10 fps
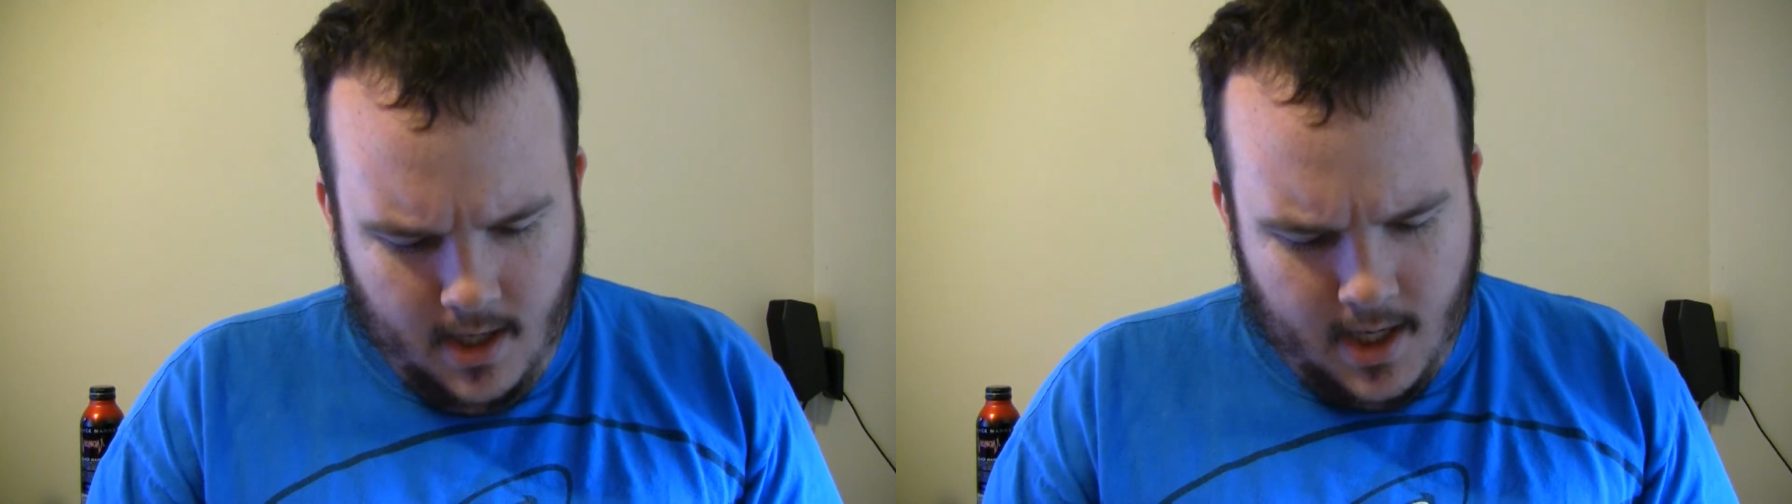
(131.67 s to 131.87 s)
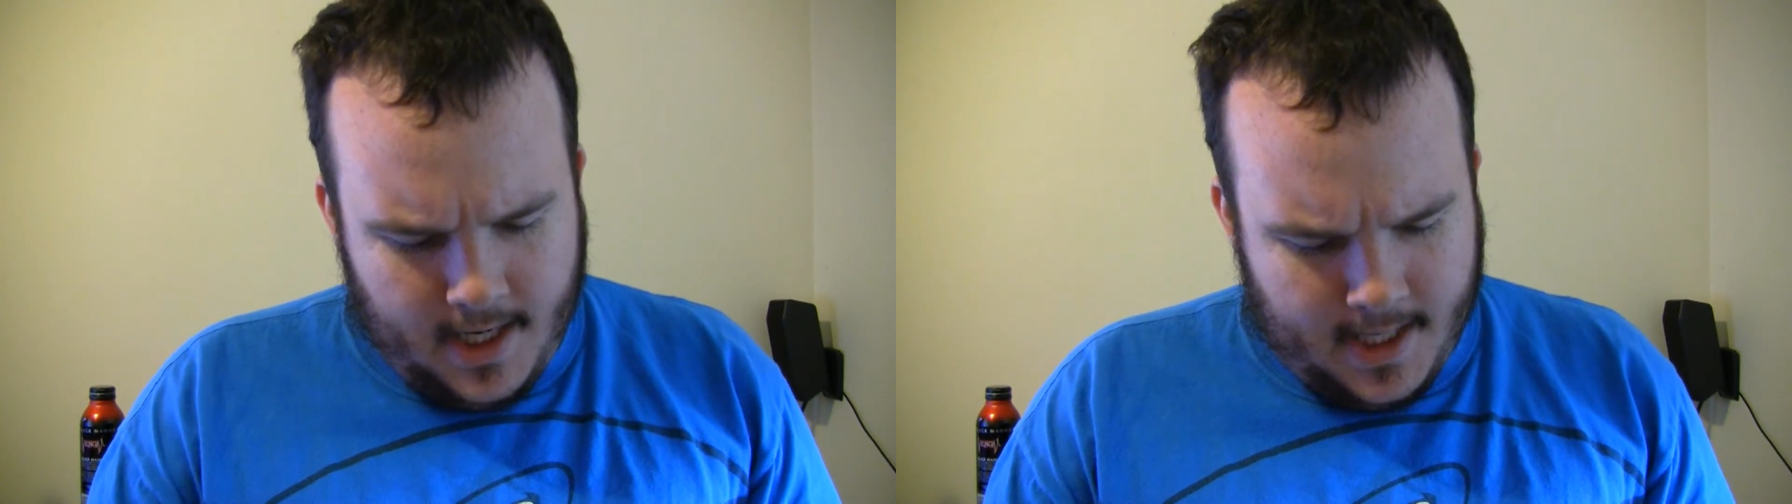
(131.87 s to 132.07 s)

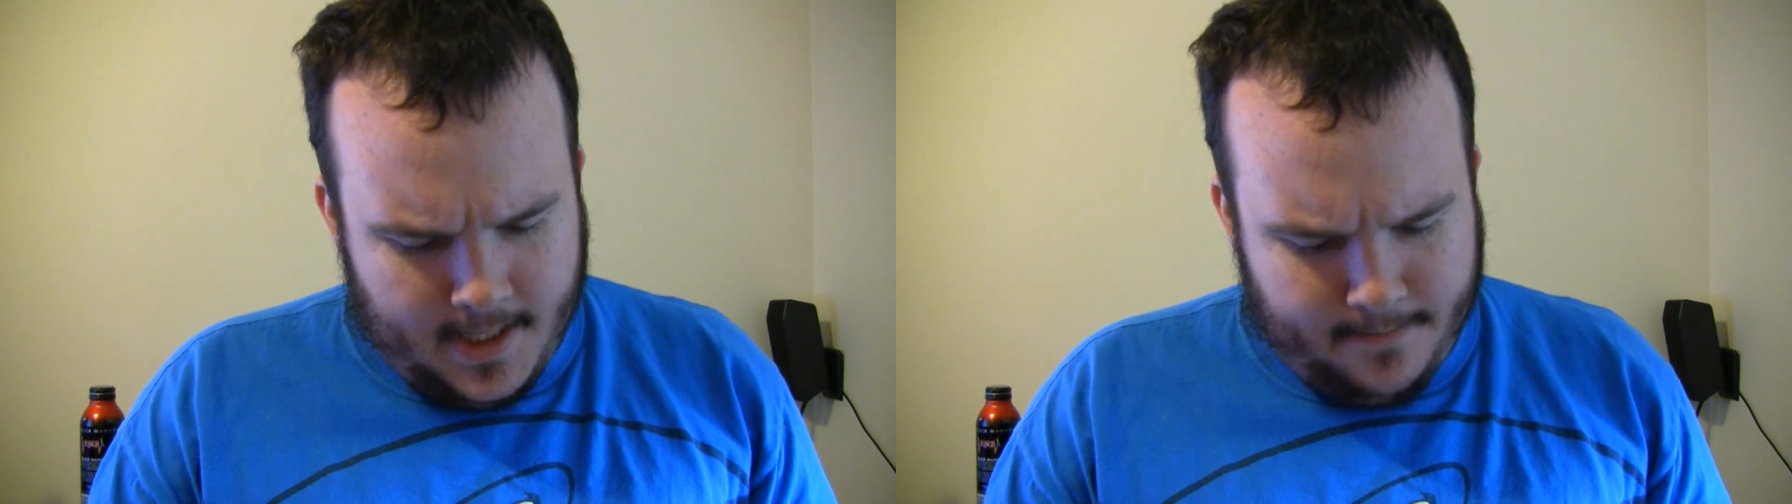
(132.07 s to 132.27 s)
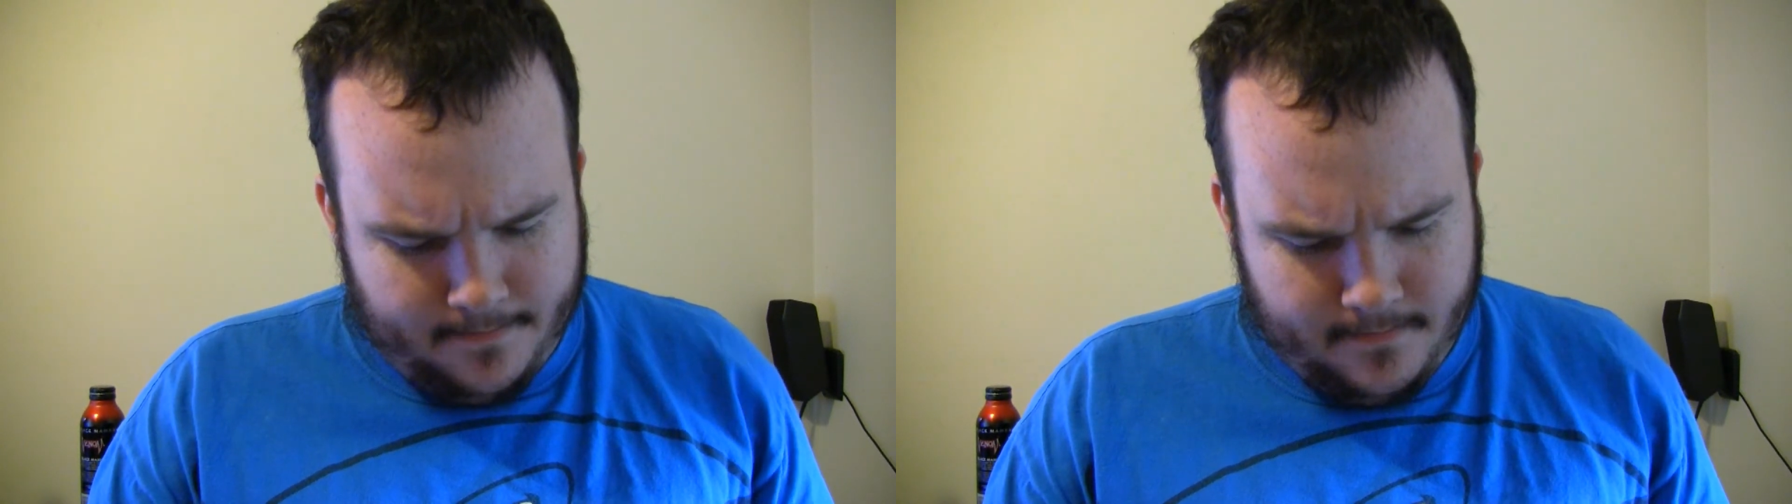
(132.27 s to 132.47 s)

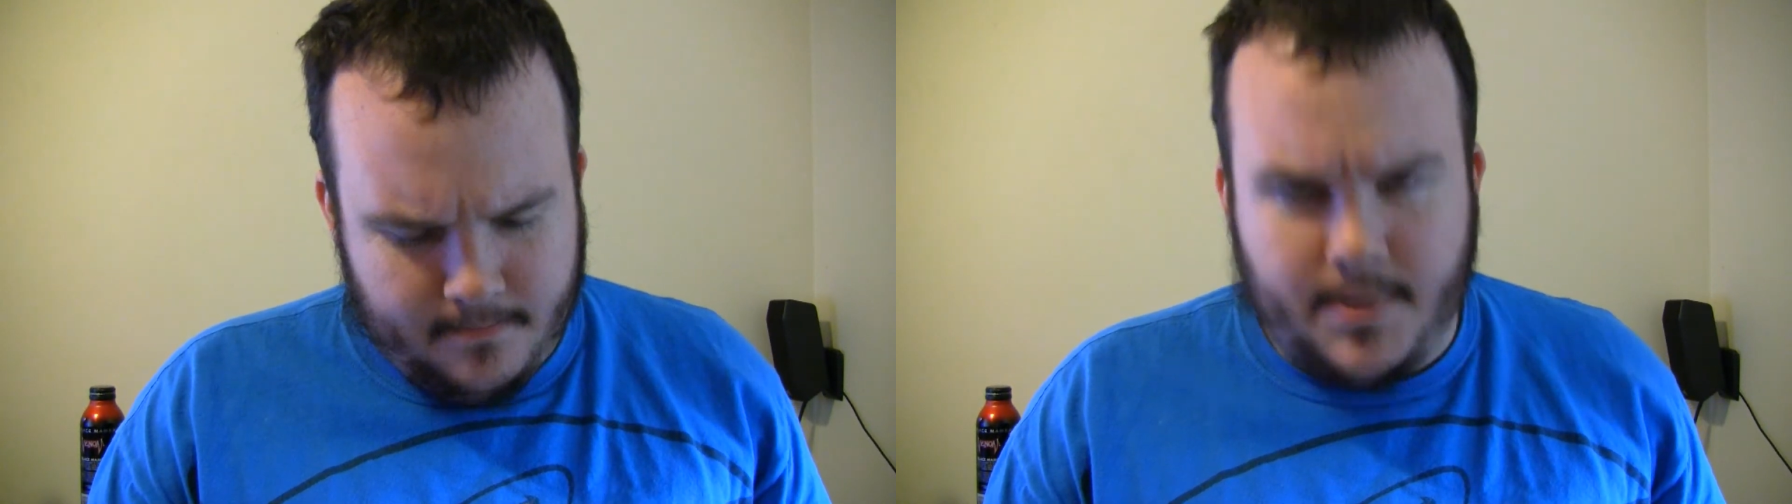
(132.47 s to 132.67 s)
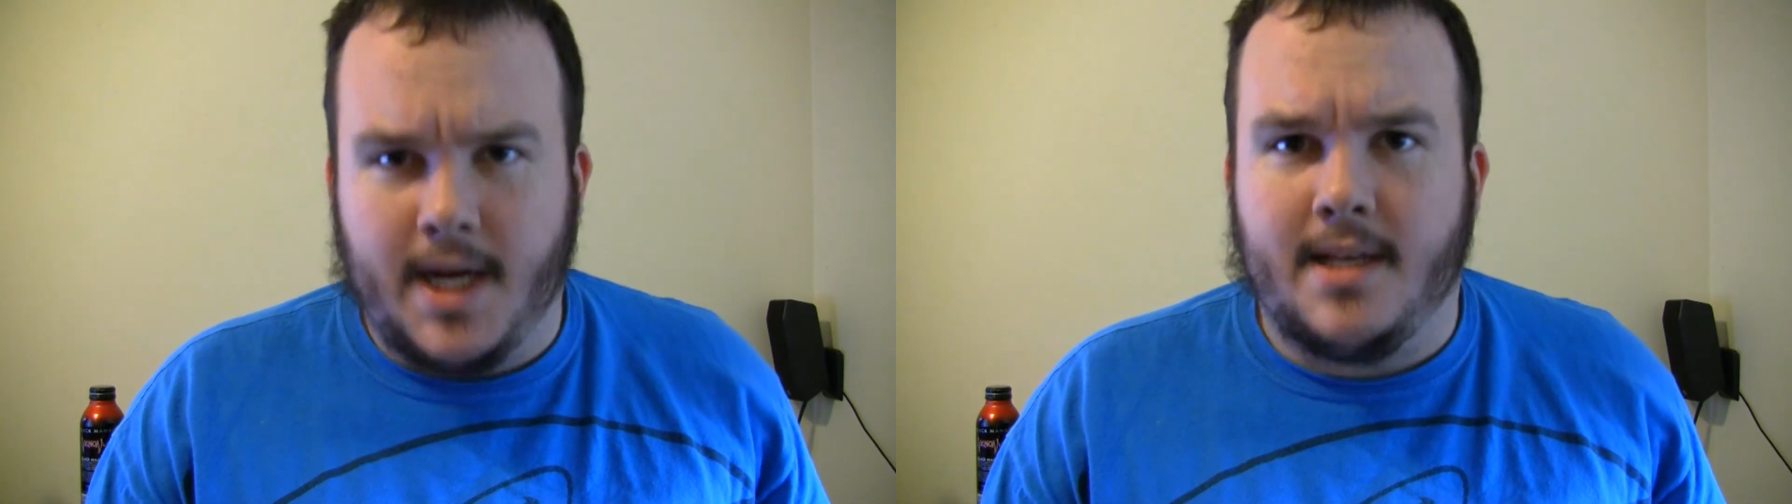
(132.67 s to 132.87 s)

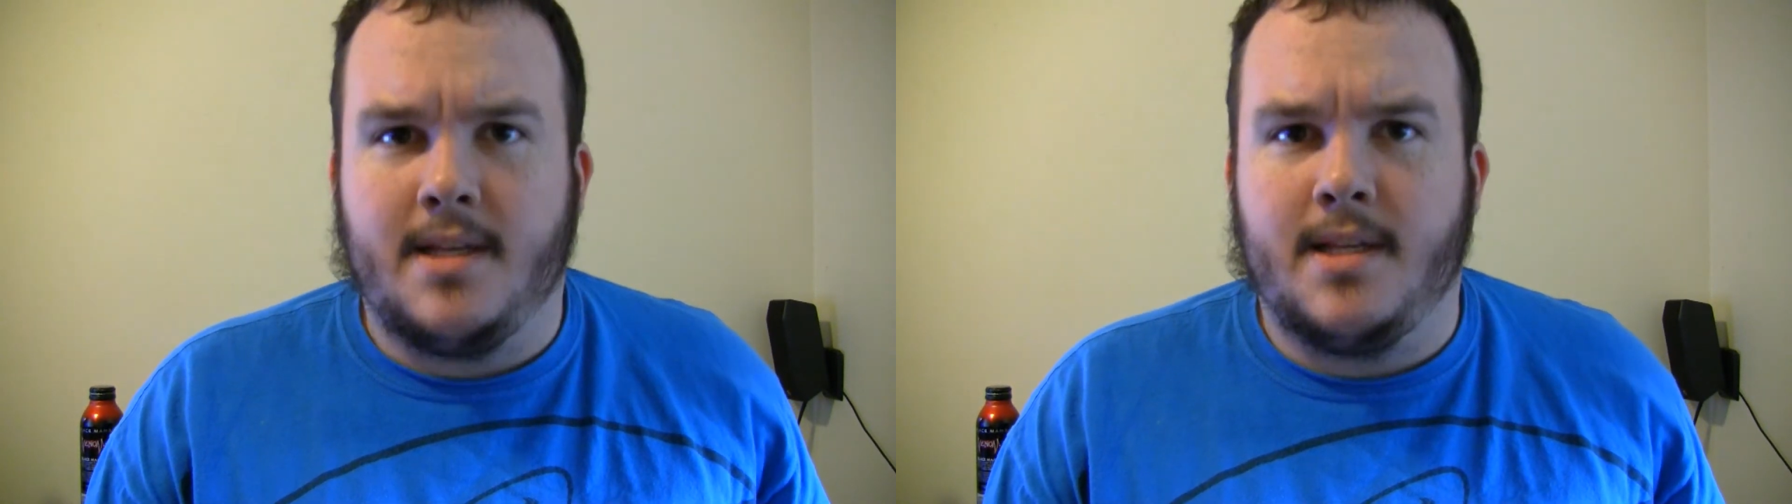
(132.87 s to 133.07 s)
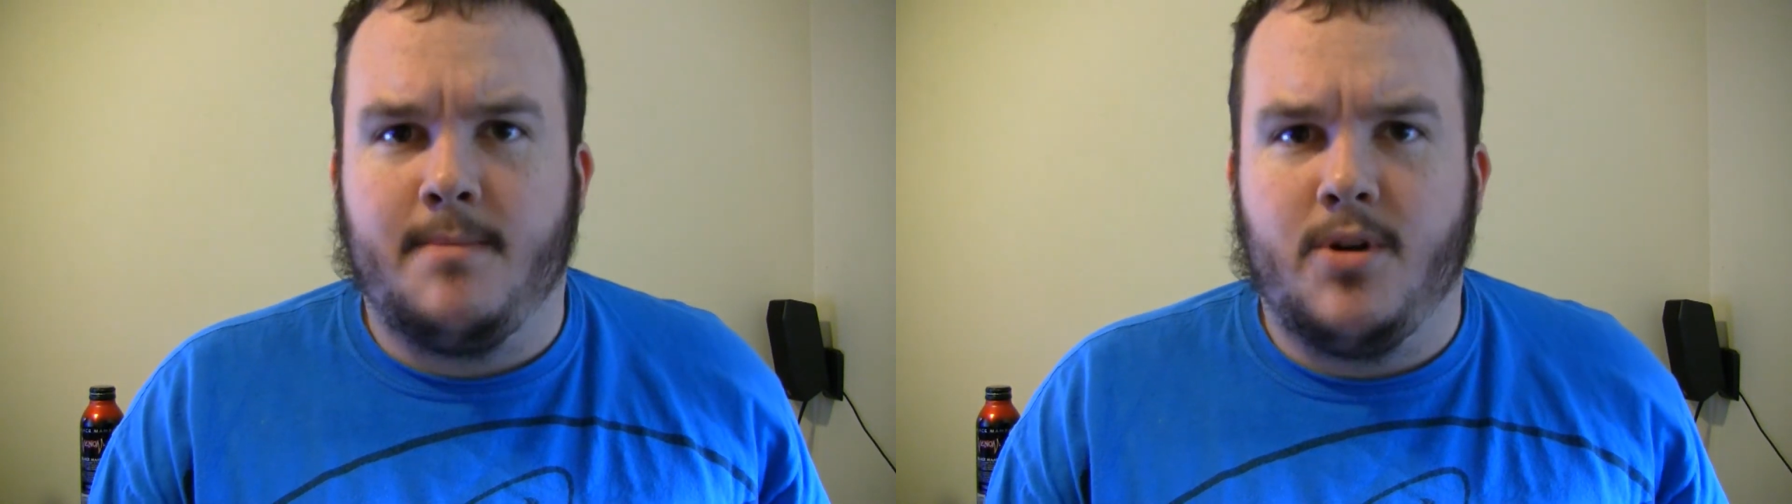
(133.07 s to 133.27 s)

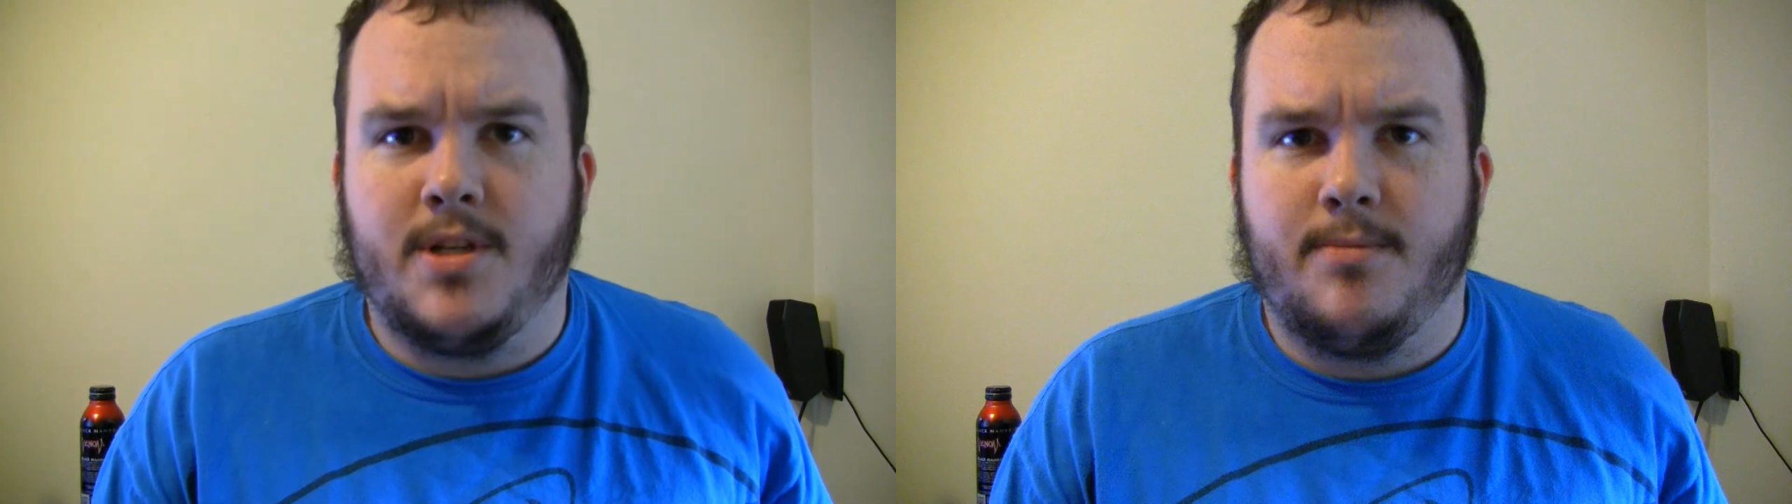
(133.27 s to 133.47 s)
But most